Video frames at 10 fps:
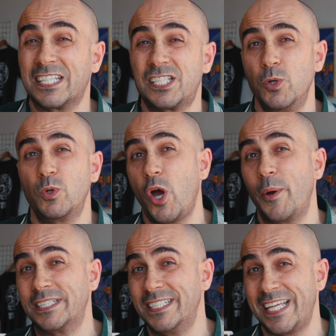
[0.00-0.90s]
are still
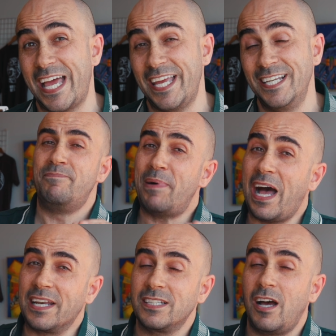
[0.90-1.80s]
going today.
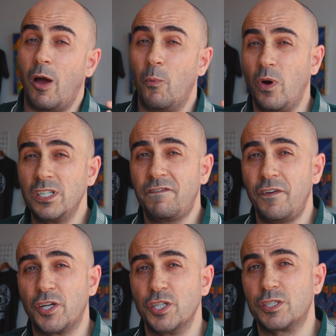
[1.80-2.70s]
But I want to
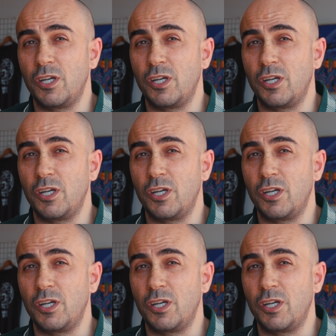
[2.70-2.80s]
focus